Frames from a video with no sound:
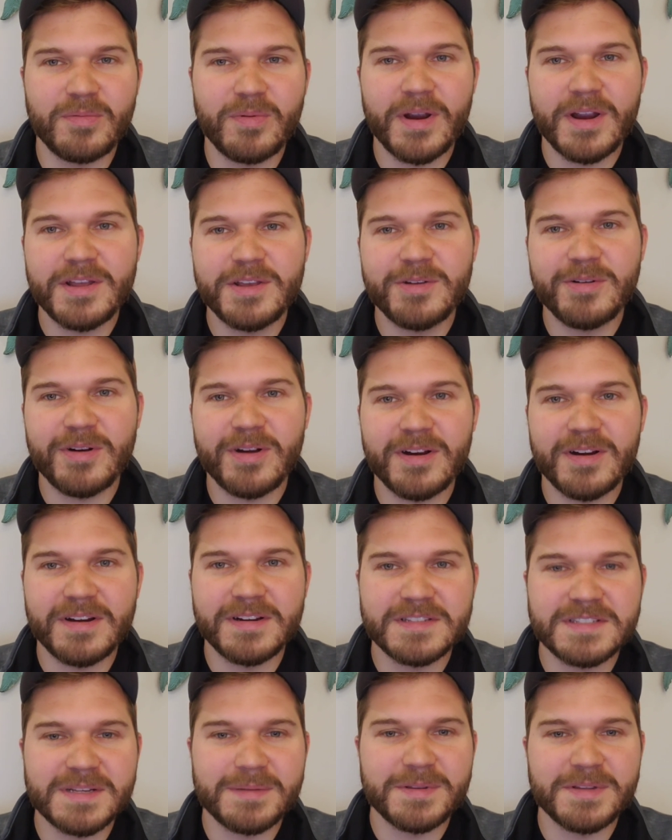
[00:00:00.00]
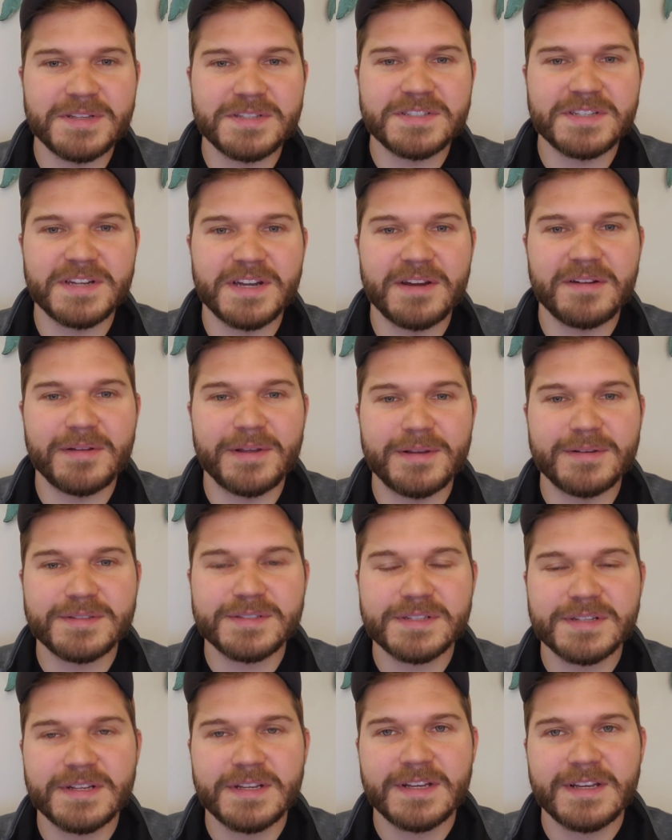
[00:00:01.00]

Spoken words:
where you are in some of these scenarios.